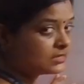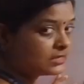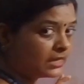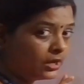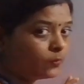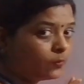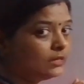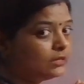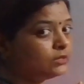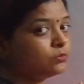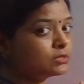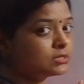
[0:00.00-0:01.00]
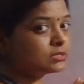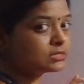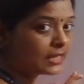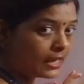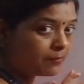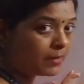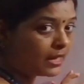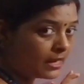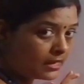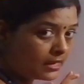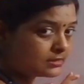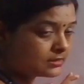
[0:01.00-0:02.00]
equal to, same
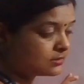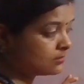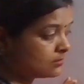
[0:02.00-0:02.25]
as